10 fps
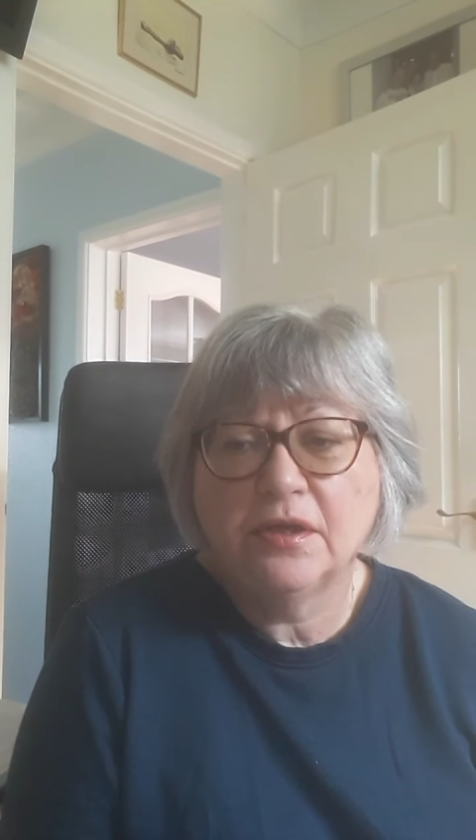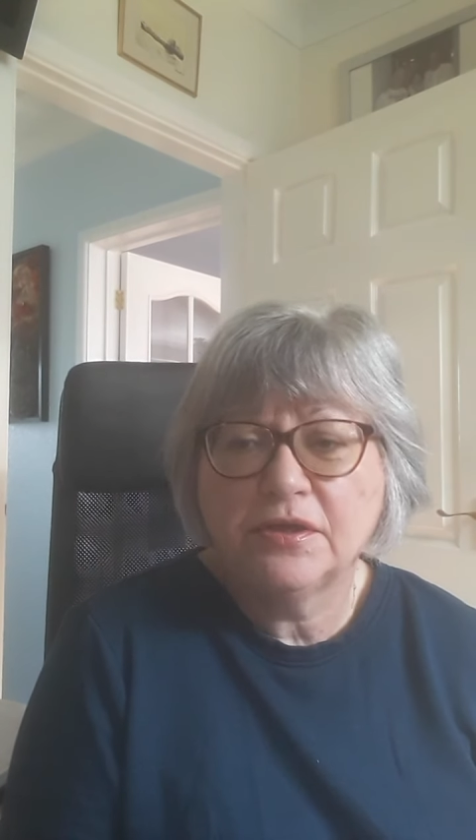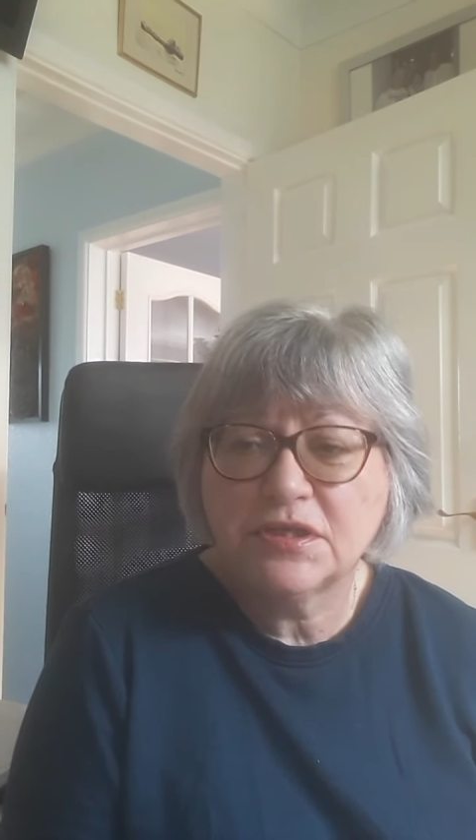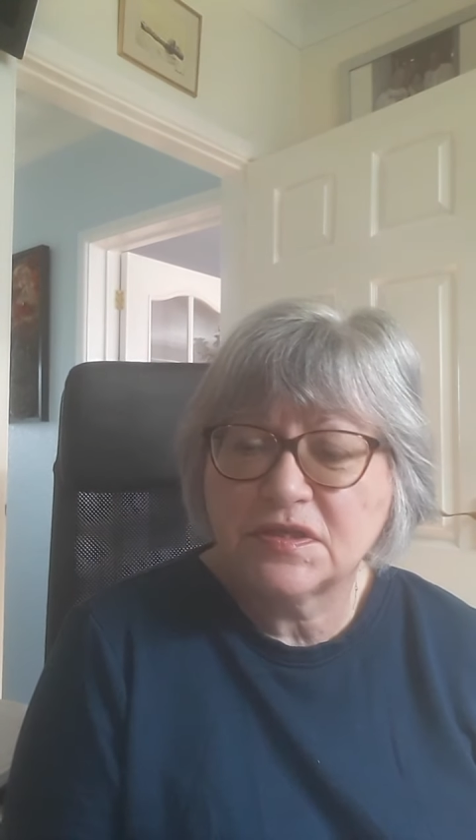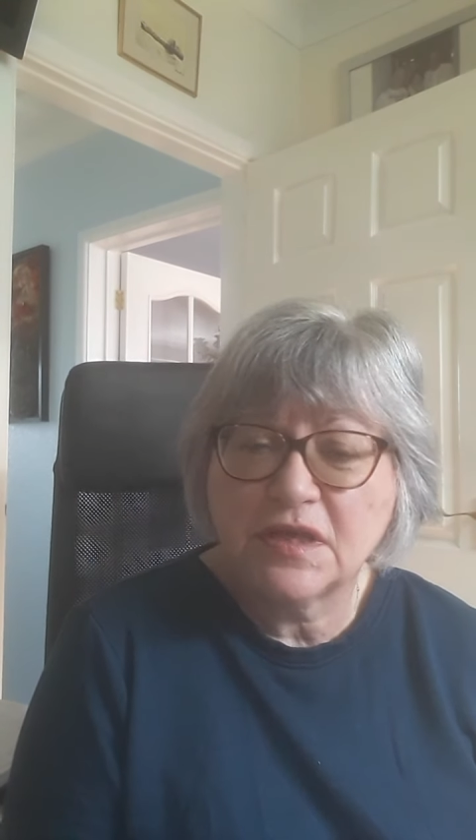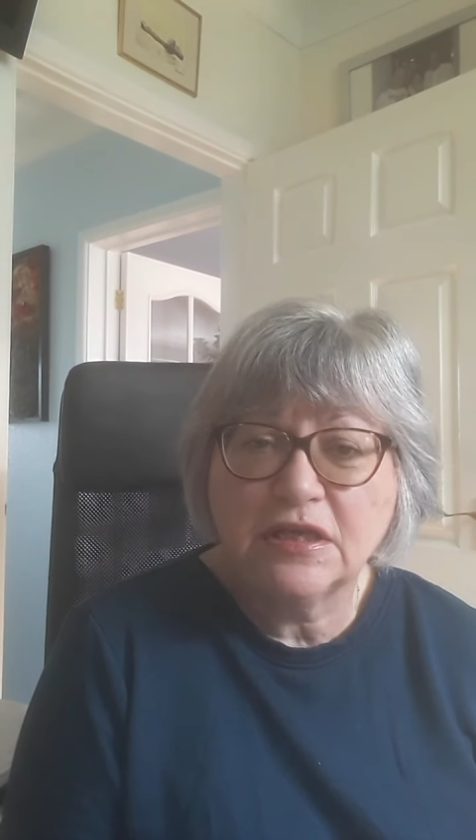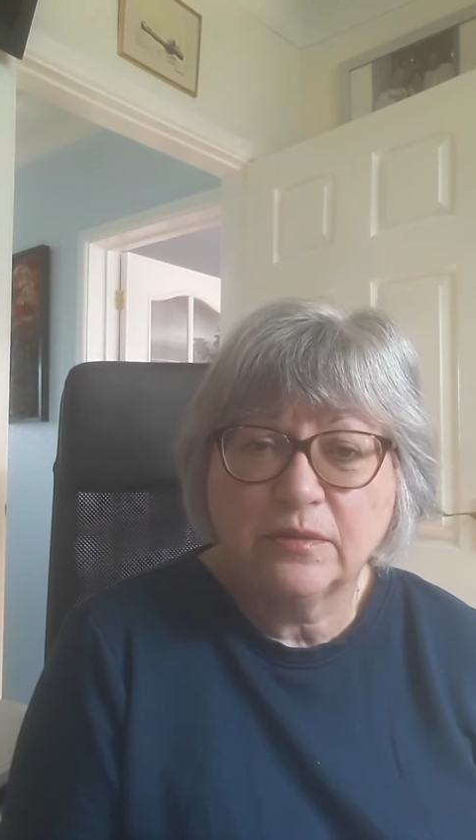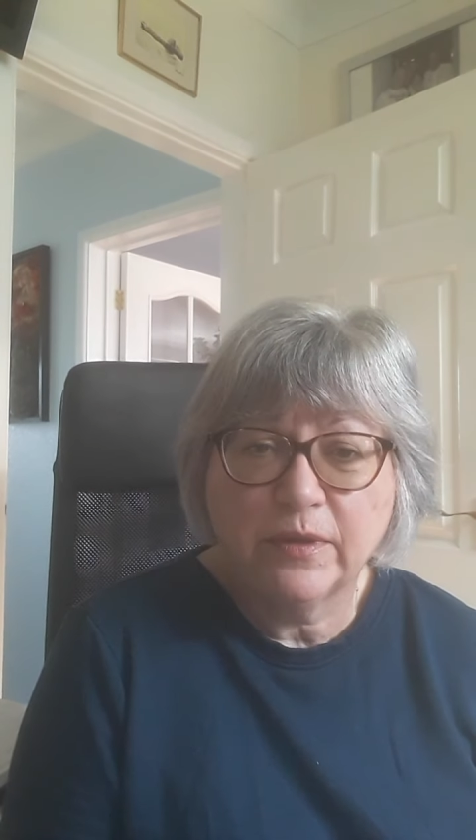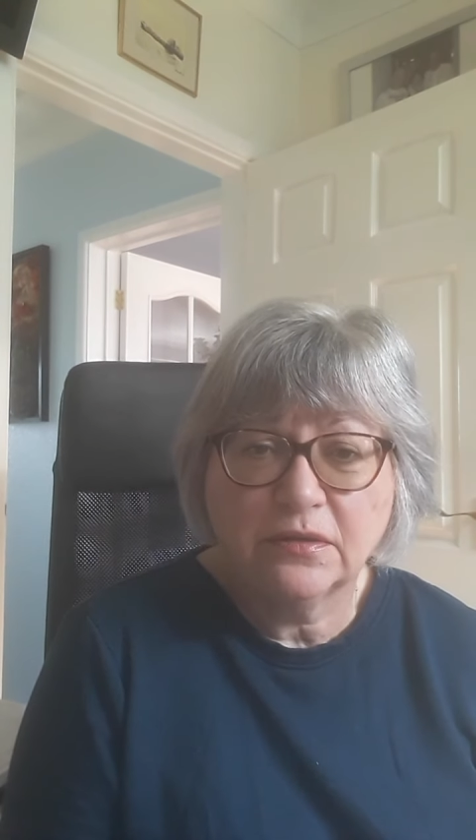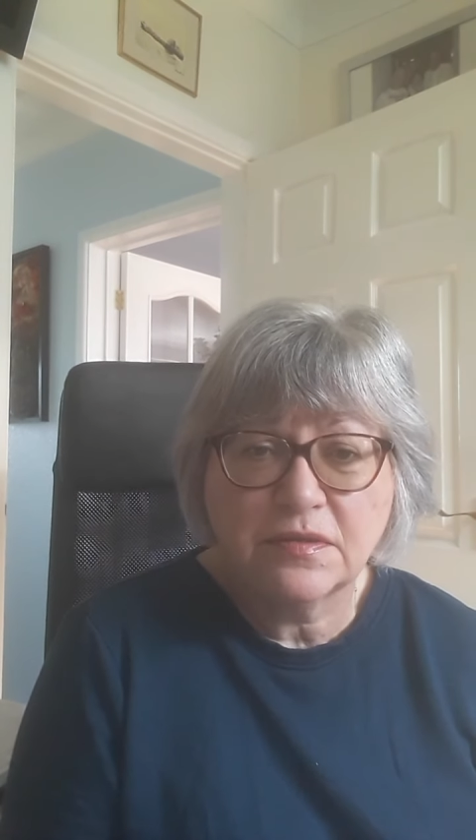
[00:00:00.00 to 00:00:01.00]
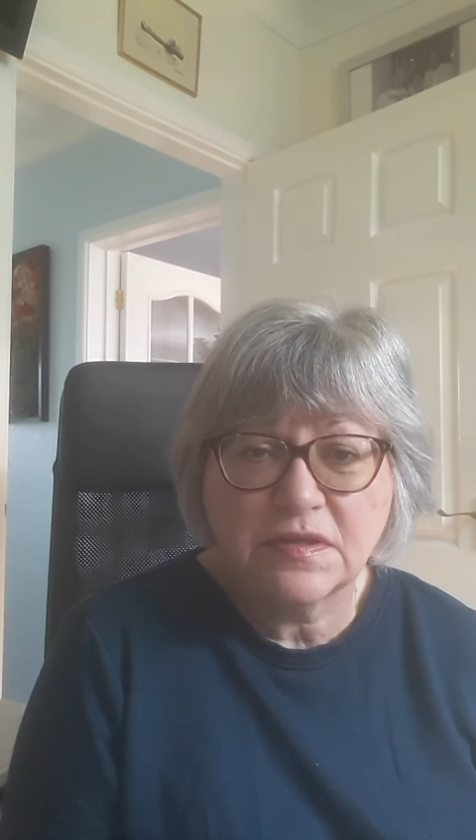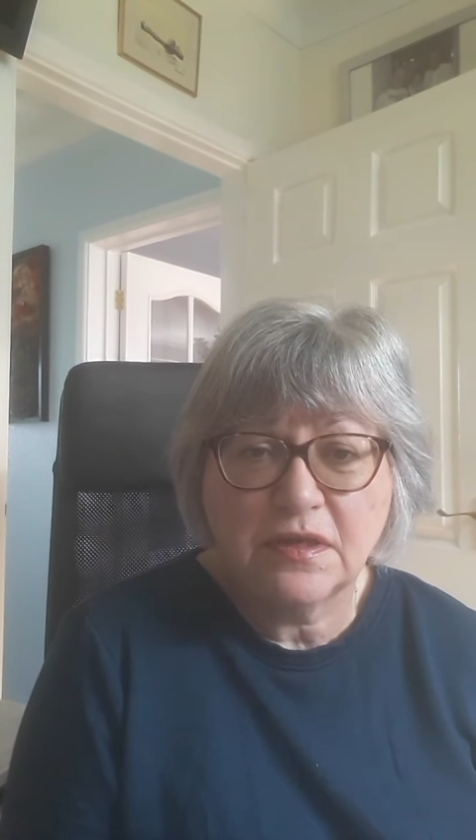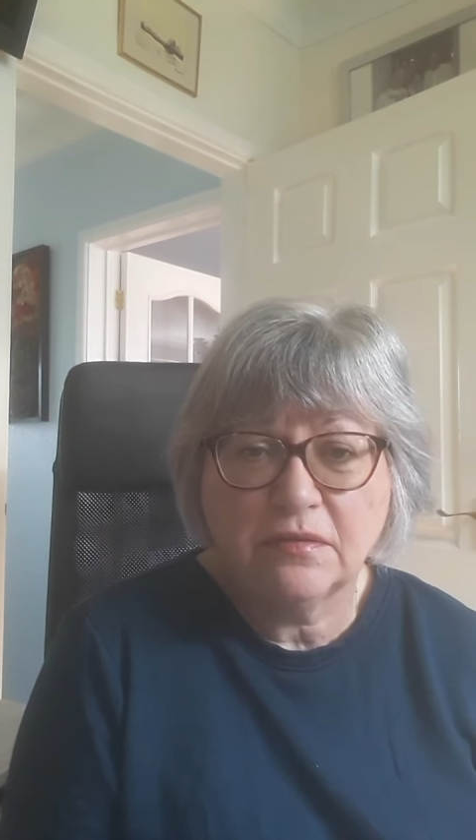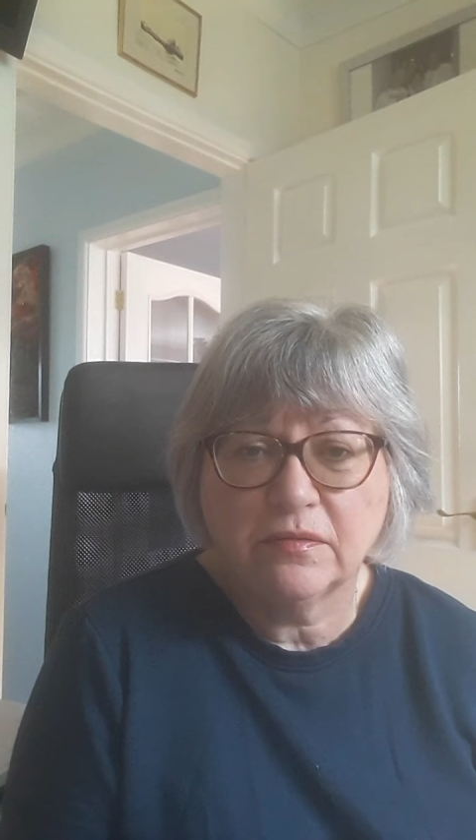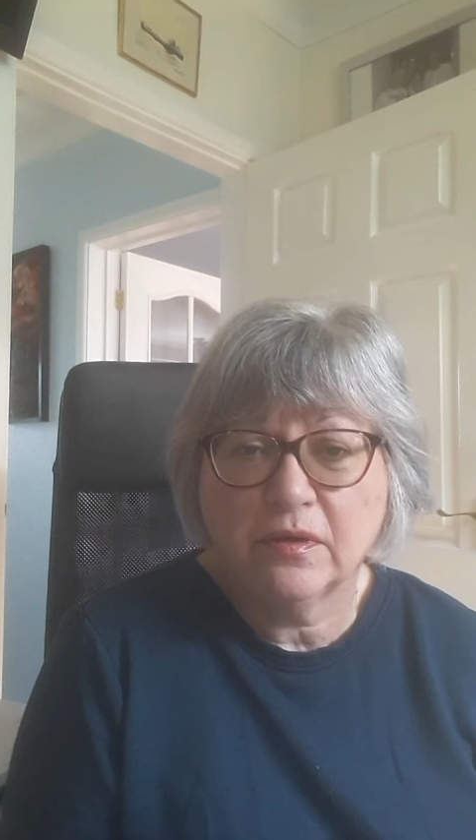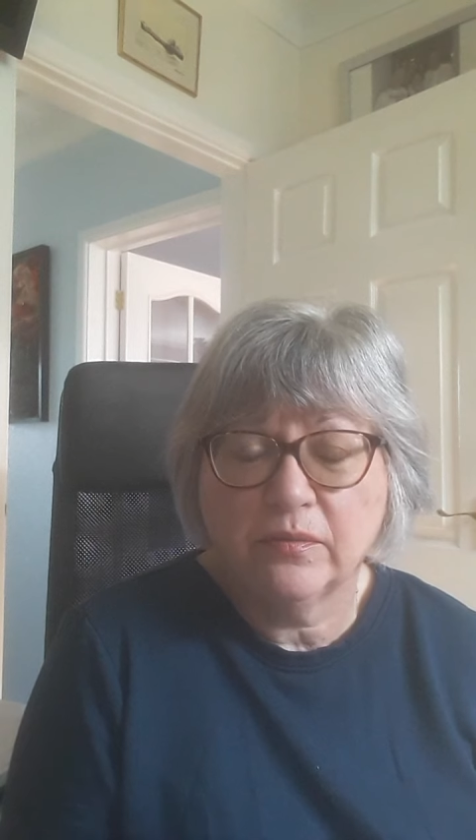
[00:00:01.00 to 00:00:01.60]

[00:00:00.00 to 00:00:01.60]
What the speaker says: Just think about it,